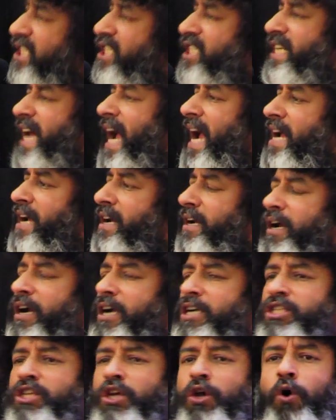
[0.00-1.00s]

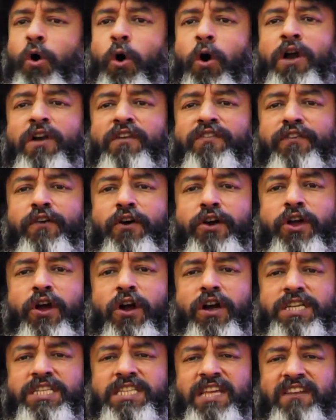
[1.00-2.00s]
standards you hold for
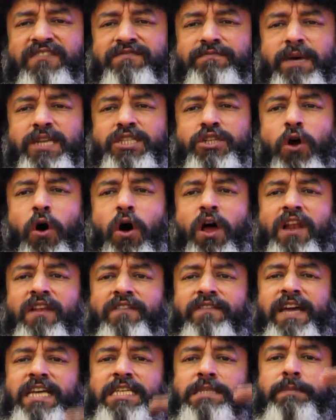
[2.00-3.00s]
yourself must
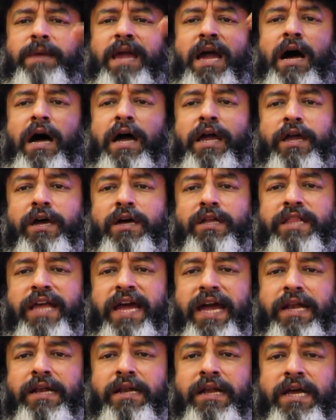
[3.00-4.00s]
always be higher
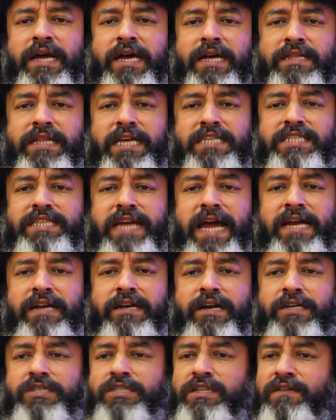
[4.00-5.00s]
than the
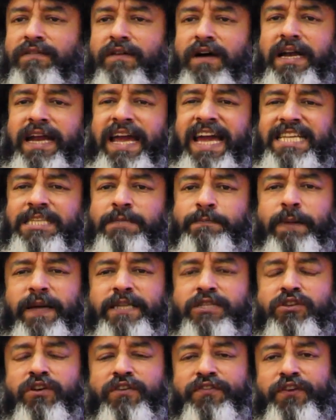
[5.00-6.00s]
standards the world
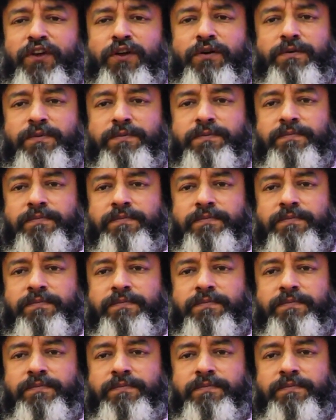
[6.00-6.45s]
expects of you.